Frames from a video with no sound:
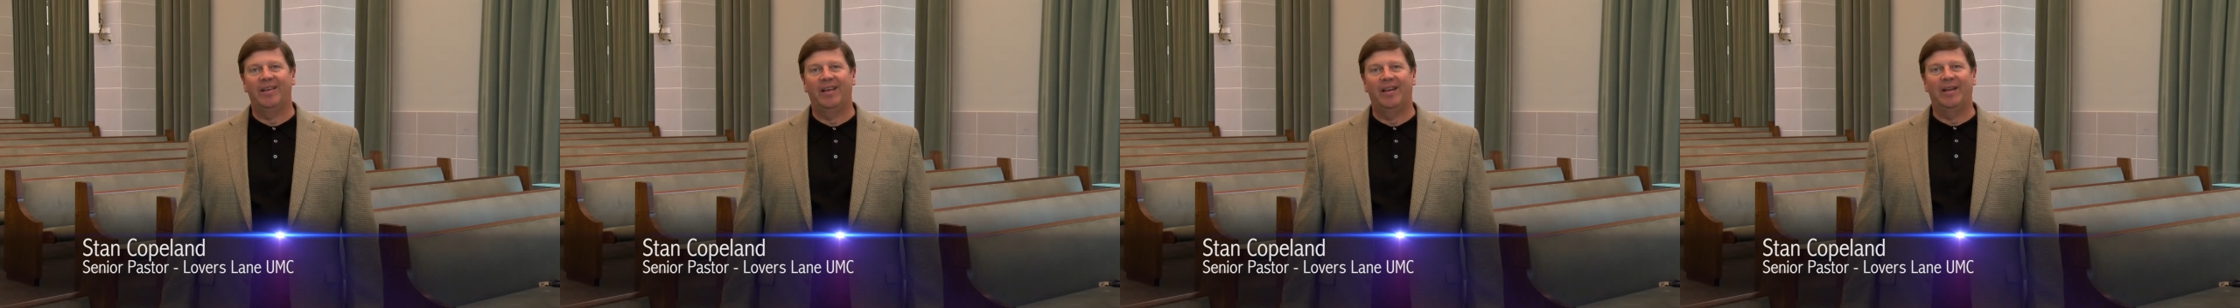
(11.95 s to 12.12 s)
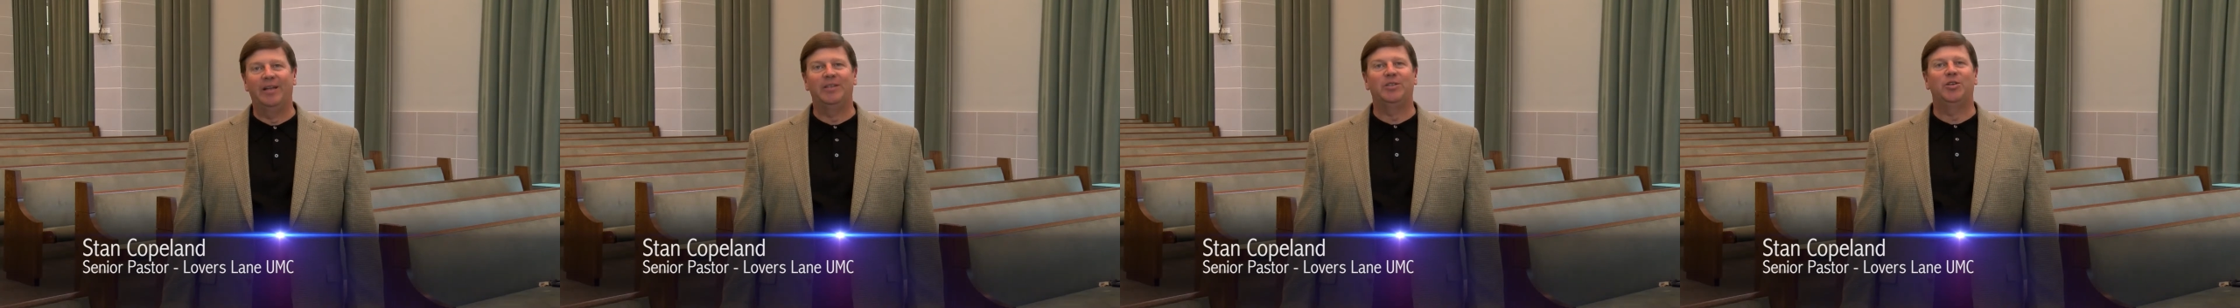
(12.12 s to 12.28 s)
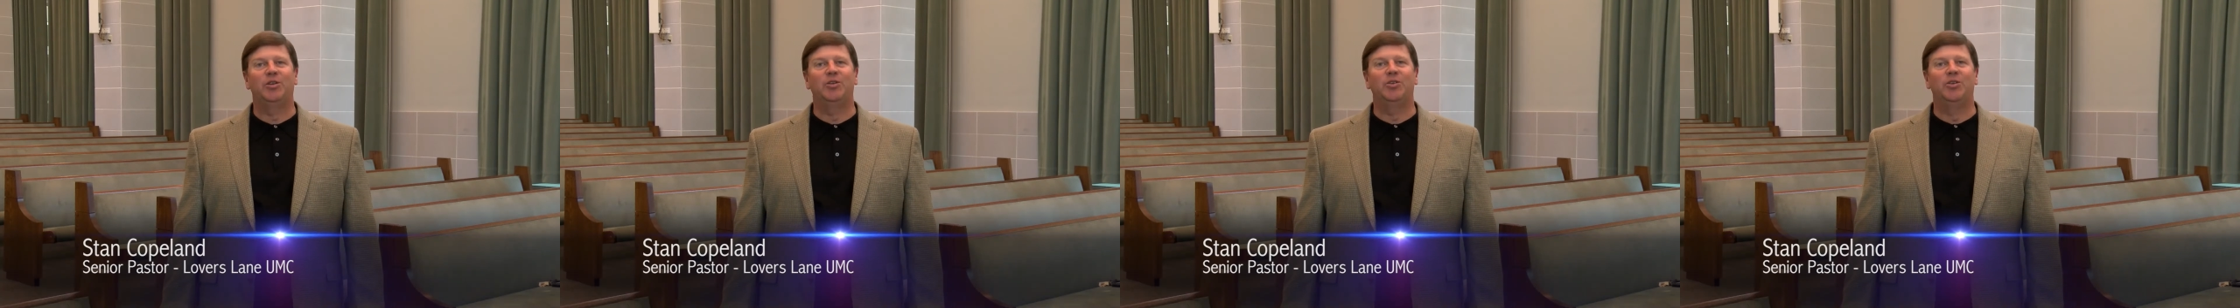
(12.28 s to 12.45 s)
and
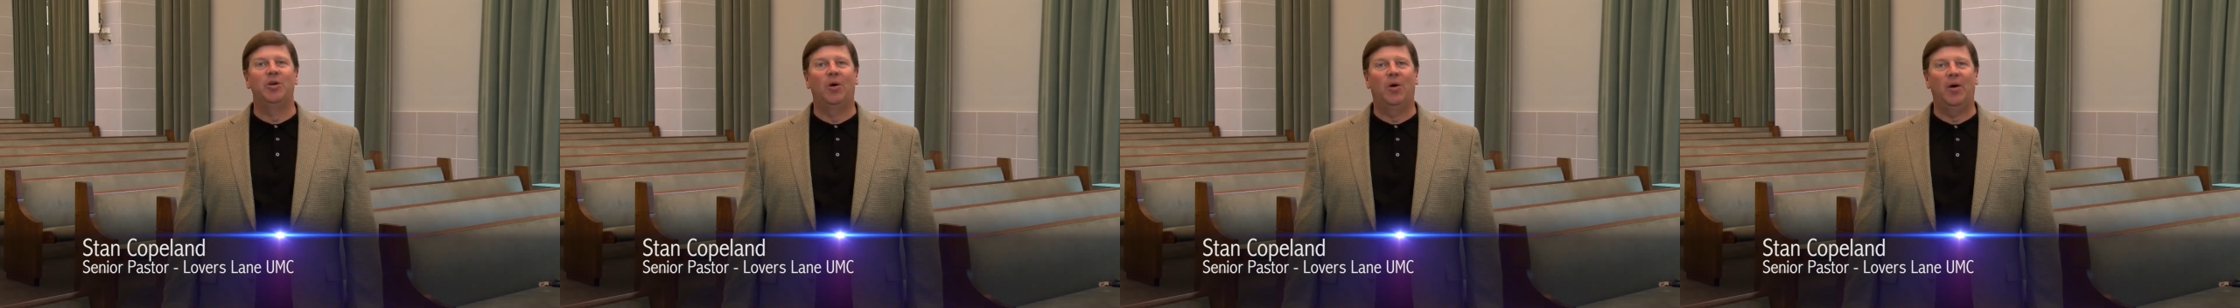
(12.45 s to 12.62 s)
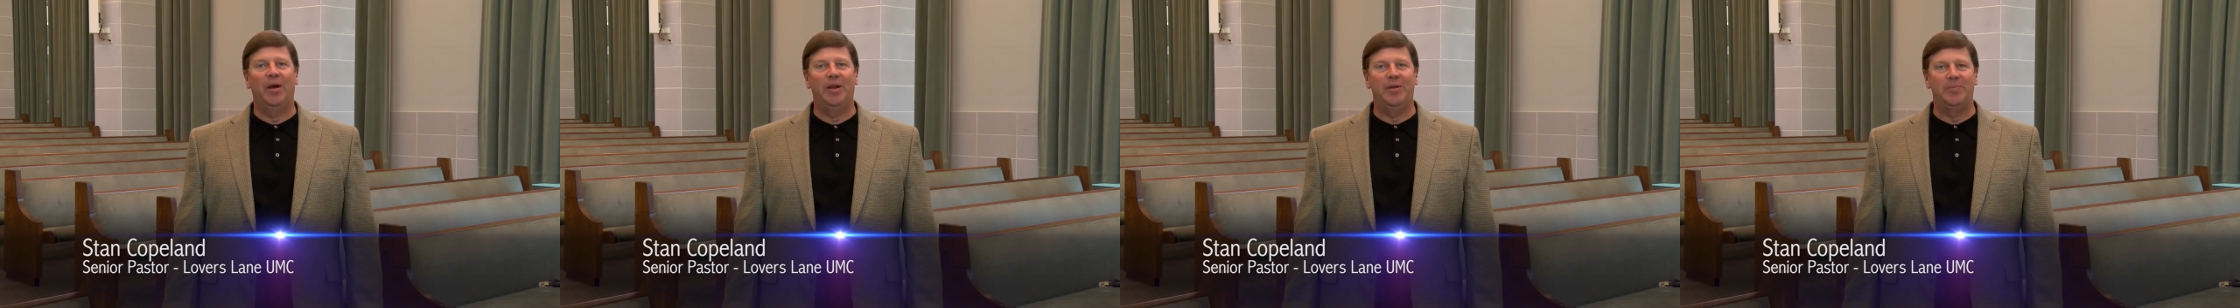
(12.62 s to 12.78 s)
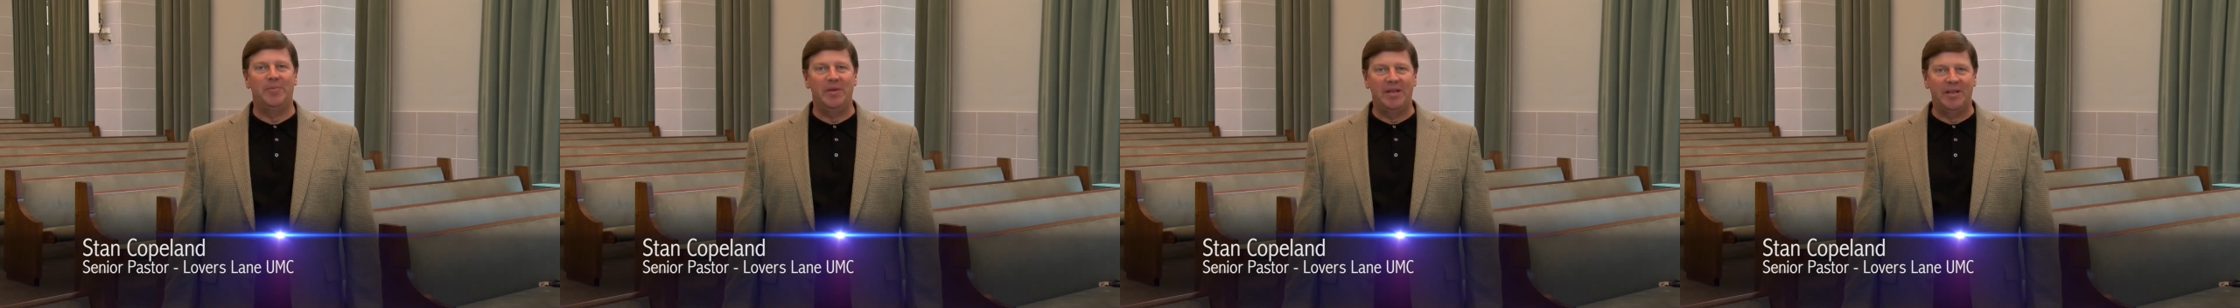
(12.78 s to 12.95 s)
it's a
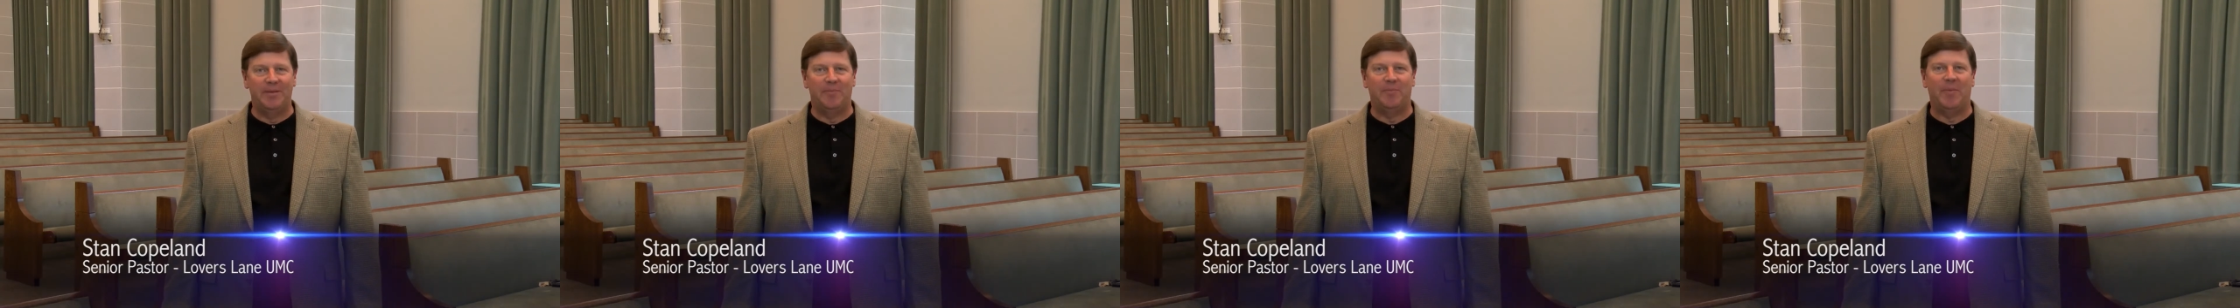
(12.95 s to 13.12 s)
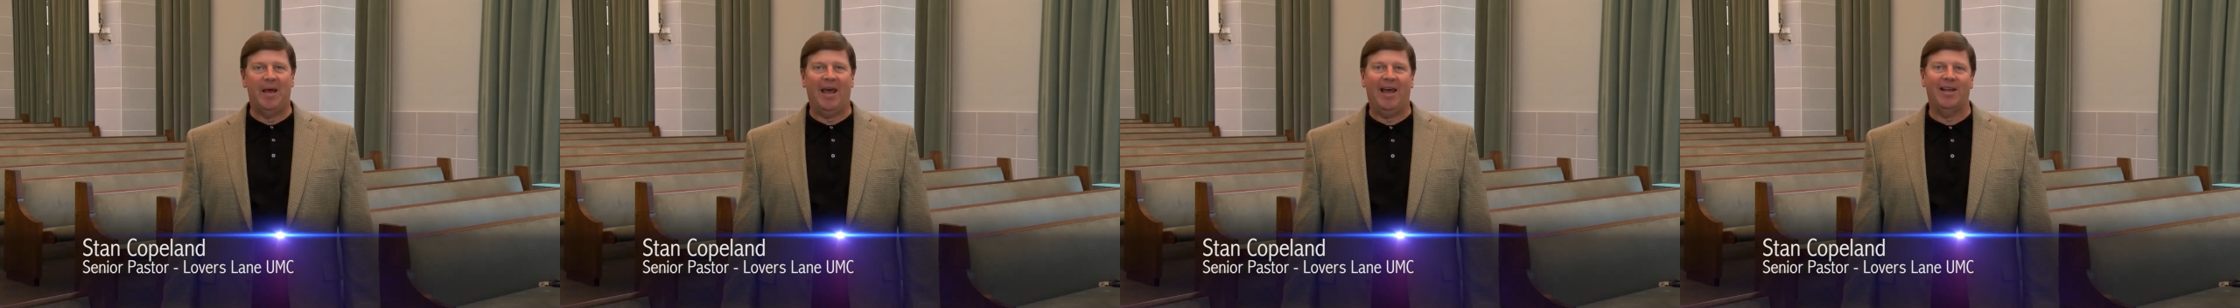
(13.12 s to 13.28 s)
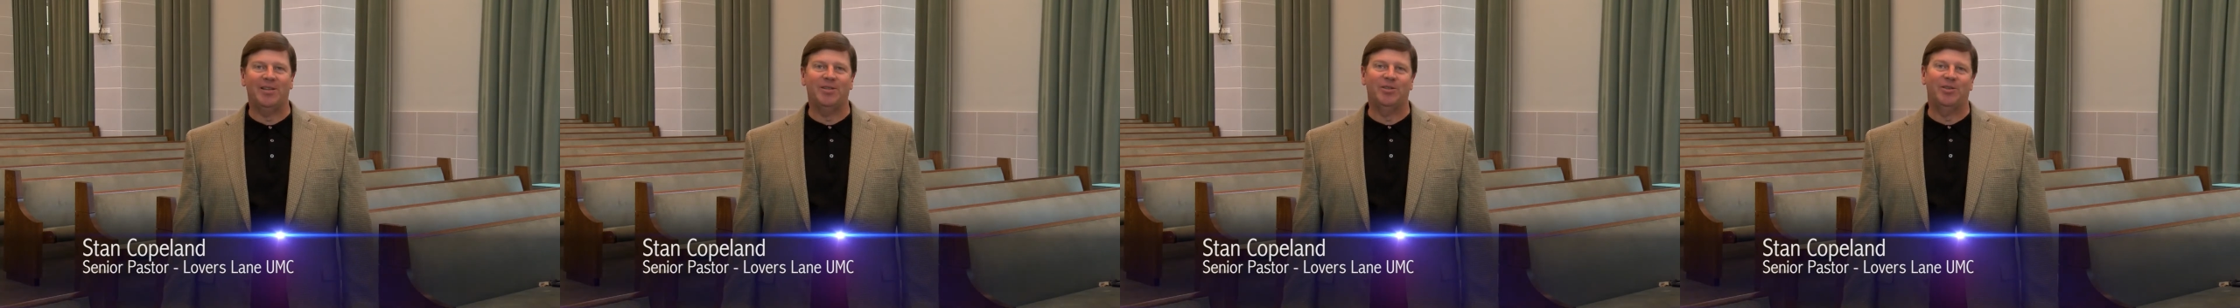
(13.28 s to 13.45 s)
joy to be the
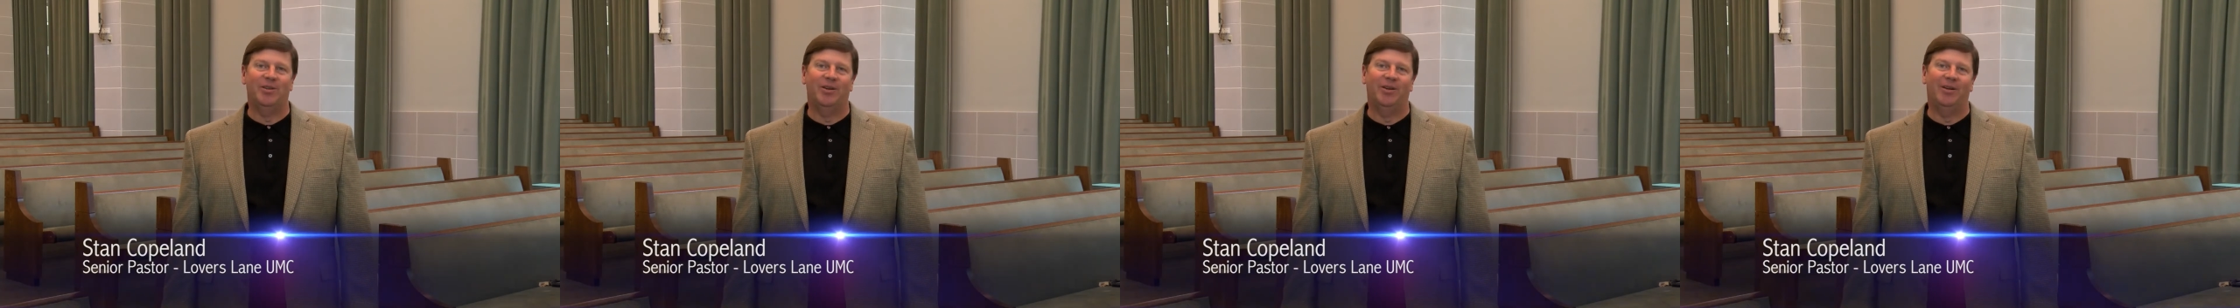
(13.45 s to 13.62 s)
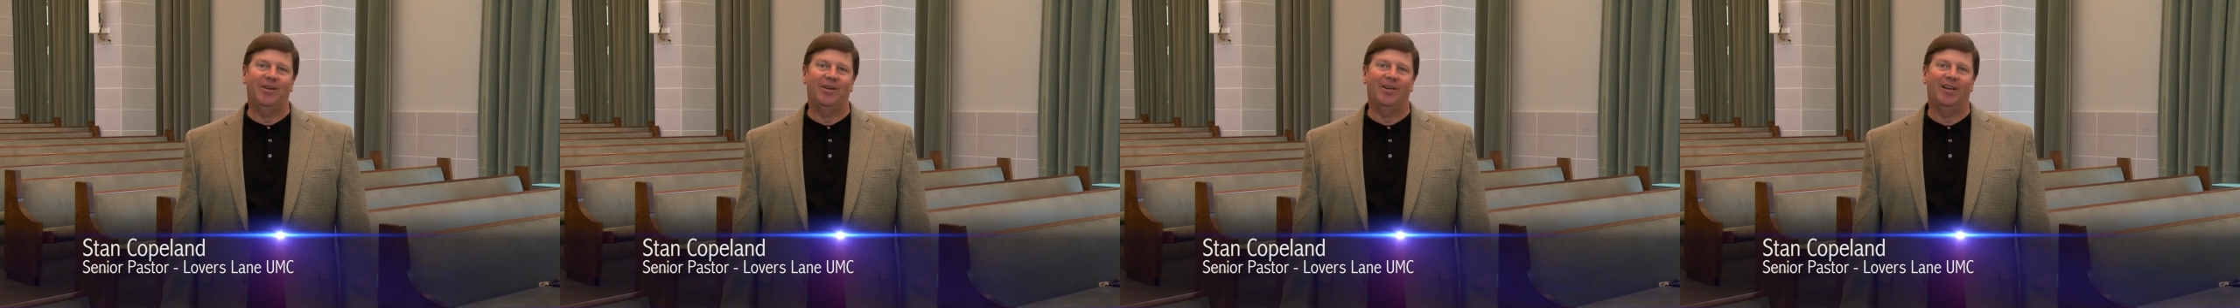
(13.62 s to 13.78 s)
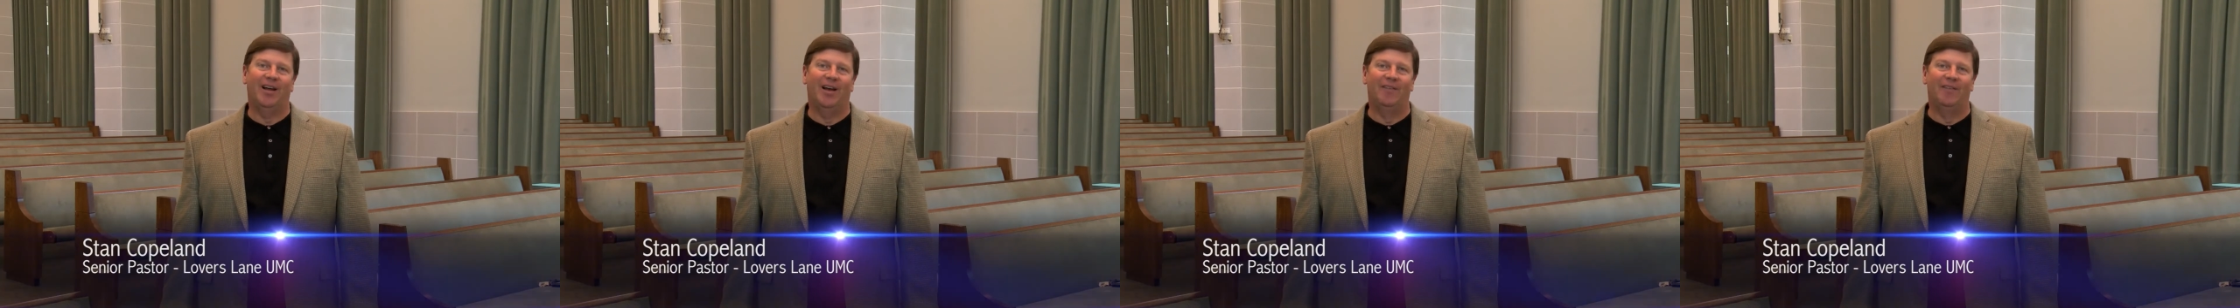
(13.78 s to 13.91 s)
pastor